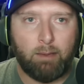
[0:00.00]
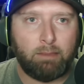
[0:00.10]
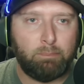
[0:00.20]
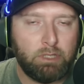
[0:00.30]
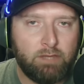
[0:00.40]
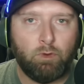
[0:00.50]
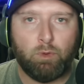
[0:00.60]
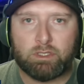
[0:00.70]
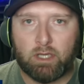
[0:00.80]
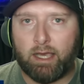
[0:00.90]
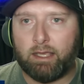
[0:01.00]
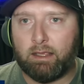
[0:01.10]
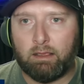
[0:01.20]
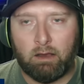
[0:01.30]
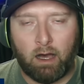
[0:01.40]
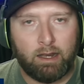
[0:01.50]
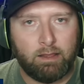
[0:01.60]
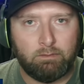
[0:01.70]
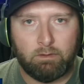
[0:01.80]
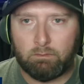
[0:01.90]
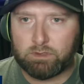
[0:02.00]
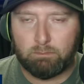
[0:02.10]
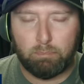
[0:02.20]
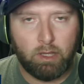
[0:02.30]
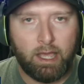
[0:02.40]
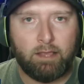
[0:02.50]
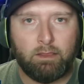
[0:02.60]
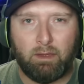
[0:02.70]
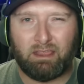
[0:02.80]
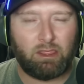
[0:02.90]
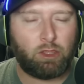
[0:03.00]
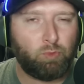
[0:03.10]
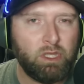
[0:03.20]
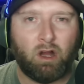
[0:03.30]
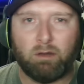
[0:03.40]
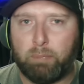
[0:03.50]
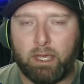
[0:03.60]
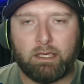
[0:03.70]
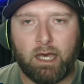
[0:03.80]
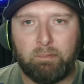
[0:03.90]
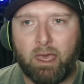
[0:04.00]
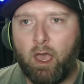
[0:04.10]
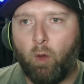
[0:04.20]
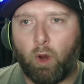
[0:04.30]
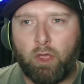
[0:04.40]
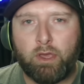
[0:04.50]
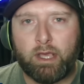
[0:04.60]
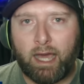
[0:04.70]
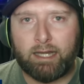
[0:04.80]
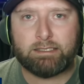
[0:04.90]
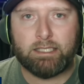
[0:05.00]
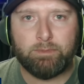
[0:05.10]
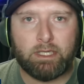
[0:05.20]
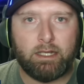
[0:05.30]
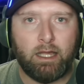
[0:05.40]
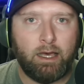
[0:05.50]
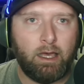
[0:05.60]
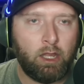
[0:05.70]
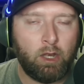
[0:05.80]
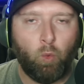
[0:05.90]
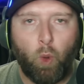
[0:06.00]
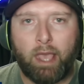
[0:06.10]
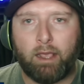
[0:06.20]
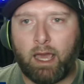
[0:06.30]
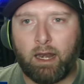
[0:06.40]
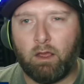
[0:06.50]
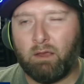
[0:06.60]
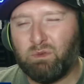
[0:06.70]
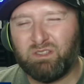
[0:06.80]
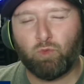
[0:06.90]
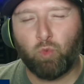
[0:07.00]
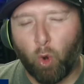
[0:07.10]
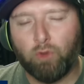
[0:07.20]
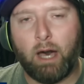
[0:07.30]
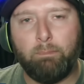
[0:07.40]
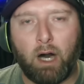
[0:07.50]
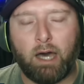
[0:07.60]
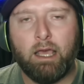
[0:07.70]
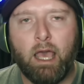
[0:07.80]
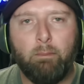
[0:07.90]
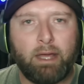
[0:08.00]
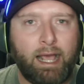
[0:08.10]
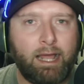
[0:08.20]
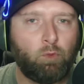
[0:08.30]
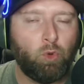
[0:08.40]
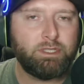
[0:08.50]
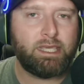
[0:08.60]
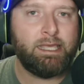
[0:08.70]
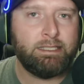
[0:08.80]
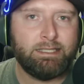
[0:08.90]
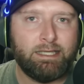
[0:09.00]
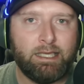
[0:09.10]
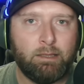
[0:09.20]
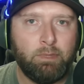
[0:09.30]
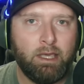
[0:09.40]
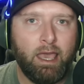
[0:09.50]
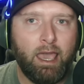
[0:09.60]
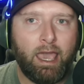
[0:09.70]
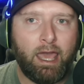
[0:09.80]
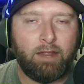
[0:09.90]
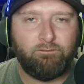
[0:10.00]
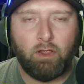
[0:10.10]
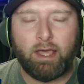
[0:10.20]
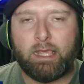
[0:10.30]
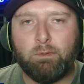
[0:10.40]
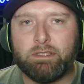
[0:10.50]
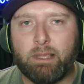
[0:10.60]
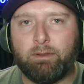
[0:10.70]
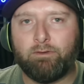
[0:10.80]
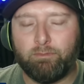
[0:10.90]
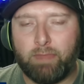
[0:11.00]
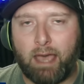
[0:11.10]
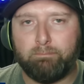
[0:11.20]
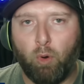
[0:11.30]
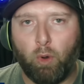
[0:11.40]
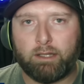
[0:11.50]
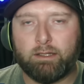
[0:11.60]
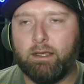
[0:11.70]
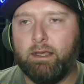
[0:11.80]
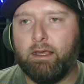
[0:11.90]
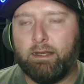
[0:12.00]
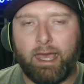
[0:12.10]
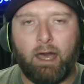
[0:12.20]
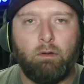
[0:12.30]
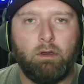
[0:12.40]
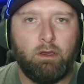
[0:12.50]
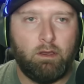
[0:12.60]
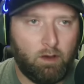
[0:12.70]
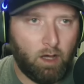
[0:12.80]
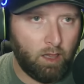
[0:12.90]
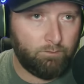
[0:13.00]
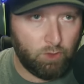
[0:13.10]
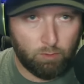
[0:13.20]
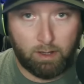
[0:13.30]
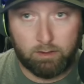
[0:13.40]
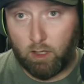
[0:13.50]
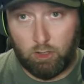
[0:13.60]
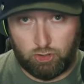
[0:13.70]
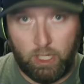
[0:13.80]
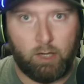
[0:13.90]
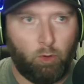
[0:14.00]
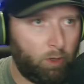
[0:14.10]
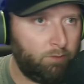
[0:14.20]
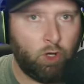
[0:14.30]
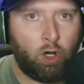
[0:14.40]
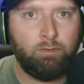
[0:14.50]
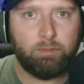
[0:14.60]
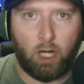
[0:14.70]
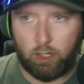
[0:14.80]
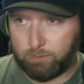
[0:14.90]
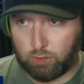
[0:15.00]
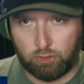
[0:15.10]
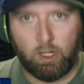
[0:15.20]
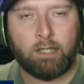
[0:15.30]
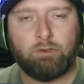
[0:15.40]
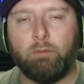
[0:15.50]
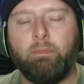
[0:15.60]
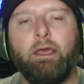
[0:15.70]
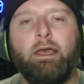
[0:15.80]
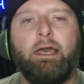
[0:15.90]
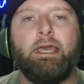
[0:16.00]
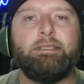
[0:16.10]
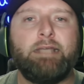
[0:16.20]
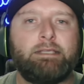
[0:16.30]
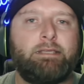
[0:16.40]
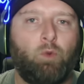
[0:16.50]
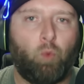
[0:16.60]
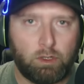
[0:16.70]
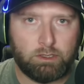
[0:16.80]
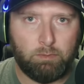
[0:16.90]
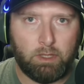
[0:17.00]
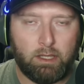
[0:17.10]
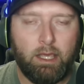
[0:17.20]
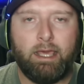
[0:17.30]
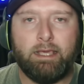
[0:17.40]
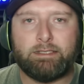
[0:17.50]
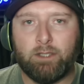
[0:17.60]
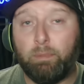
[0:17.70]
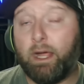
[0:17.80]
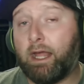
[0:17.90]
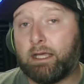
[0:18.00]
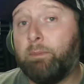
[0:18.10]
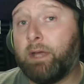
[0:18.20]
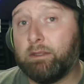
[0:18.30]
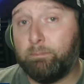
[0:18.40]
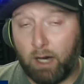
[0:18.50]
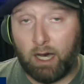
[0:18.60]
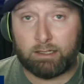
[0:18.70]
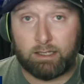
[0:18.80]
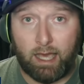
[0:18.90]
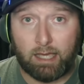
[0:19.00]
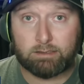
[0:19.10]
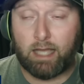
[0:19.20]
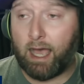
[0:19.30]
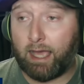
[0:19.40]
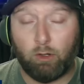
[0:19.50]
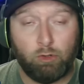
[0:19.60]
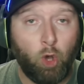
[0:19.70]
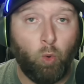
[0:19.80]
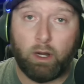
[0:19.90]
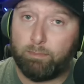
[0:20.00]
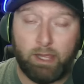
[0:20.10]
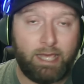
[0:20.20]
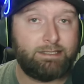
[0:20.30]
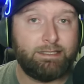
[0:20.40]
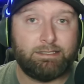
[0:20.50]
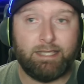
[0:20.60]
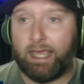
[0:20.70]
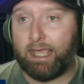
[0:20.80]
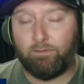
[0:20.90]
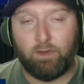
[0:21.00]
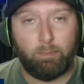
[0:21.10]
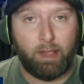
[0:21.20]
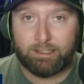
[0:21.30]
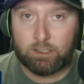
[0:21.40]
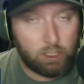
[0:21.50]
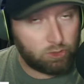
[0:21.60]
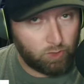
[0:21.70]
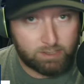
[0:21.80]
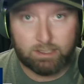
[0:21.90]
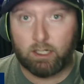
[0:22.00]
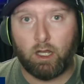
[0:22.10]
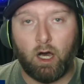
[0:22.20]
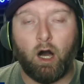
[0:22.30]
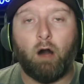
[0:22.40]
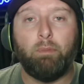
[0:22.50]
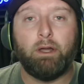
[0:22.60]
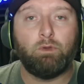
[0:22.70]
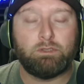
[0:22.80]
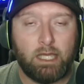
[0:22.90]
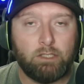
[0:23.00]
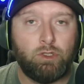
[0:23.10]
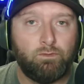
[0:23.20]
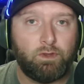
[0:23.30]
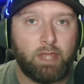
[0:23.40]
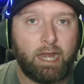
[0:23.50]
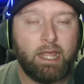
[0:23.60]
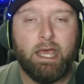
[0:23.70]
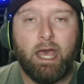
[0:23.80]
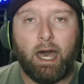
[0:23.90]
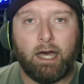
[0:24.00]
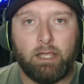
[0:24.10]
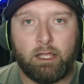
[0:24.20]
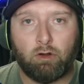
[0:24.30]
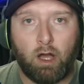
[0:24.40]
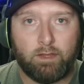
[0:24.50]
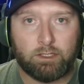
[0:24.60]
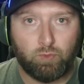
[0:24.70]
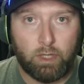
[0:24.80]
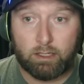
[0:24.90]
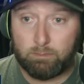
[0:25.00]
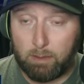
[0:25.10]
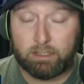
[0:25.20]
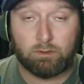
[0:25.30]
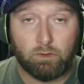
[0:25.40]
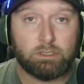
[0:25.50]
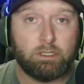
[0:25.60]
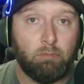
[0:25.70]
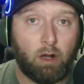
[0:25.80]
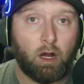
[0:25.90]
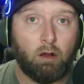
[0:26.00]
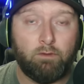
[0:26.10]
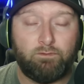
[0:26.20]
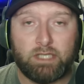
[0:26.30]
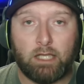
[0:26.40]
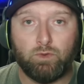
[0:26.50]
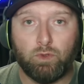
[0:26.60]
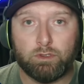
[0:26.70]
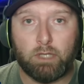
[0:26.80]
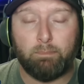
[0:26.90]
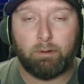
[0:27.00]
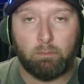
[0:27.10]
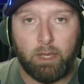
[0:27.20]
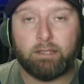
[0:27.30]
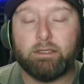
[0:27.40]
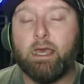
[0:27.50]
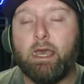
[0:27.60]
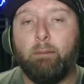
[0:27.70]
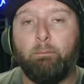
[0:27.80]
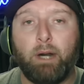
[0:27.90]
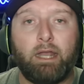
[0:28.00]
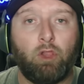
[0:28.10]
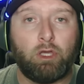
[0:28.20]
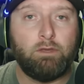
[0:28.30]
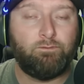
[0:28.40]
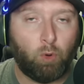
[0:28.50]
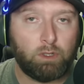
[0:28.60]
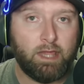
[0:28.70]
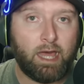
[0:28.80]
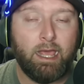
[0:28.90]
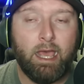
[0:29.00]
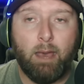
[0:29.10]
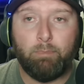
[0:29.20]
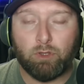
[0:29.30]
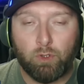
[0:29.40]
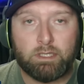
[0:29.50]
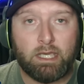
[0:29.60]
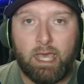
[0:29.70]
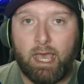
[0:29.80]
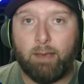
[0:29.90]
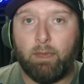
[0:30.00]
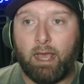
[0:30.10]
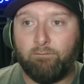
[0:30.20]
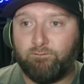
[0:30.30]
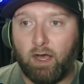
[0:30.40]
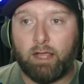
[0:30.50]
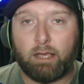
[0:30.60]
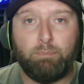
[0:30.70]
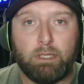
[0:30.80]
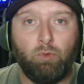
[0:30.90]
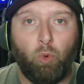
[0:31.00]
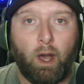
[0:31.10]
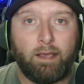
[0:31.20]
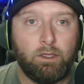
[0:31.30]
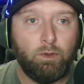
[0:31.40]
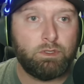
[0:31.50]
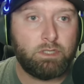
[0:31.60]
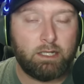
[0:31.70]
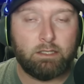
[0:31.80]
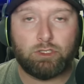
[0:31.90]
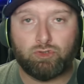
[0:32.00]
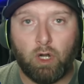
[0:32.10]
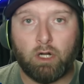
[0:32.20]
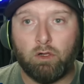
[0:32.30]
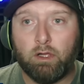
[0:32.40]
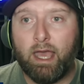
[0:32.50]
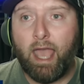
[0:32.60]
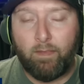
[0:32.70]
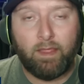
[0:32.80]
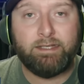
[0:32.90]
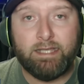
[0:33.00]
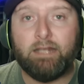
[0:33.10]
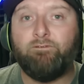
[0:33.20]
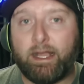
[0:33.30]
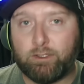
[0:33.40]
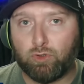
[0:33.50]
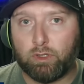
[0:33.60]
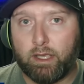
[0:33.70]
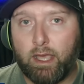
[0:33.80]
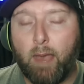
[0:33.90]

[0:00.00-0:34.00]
I believe it was uh, on a, it was a play that like a three yard pickup where you can kind of see him get uh, in a way kind of it wasn't rolled up on, but that kind of rolls into him, and it felt like he was limping from that point. Now, all of you are probably Jake. Well, what have you heard from Connie? I'm sure you talked to him. He's not said a word to me. He's still planning on coming on the podcast. I don't know what he plans to say, if he plans to address it at all, but stay tuned for that uh, later on this week, and maybe as soon as tomorrow if schedules uh, permit. But looking forward to that. But losing him, it felt like BYU was going to struggle, and they did eventually.